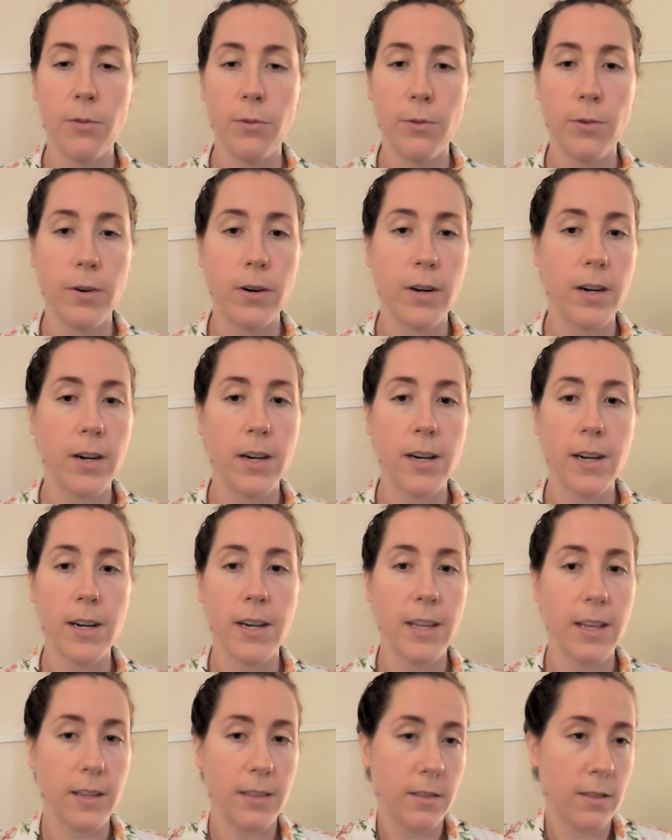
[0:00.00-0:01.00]
or
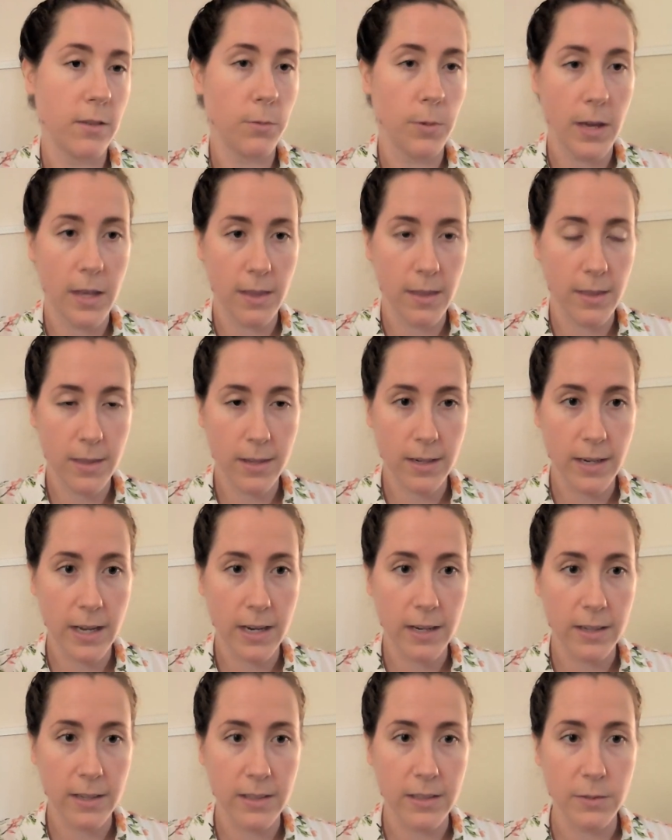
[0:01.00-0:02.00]
in the way that the
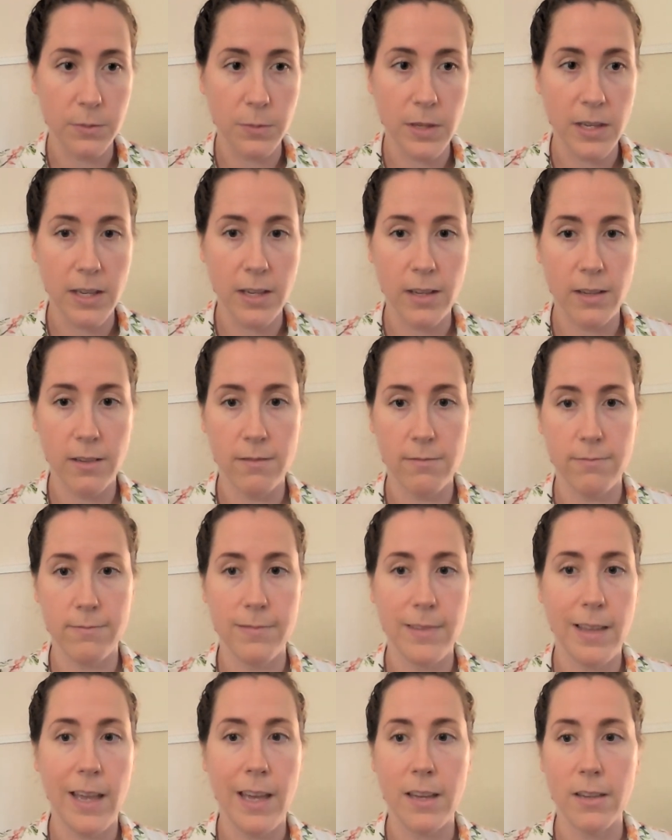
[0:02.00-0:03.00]
data is being
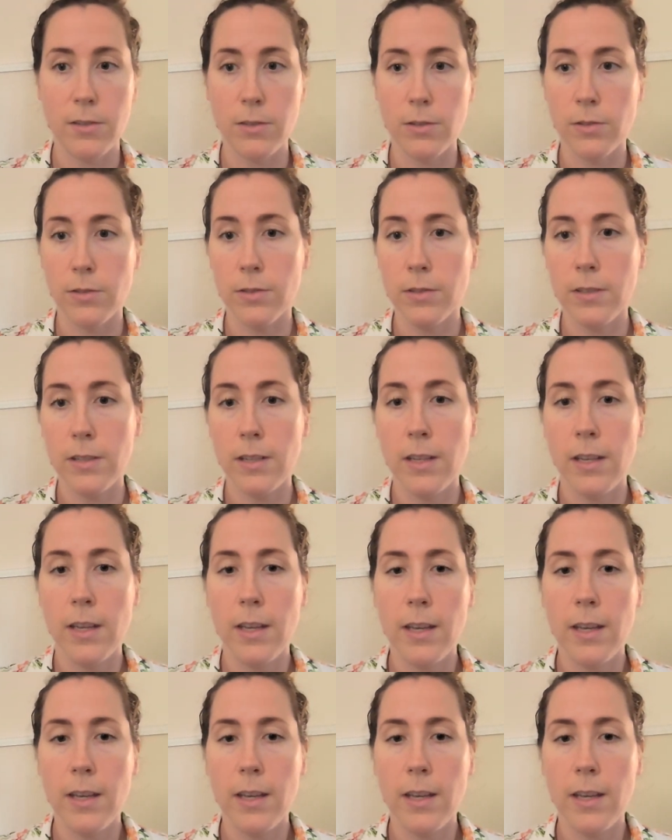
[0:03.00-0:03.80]
handled.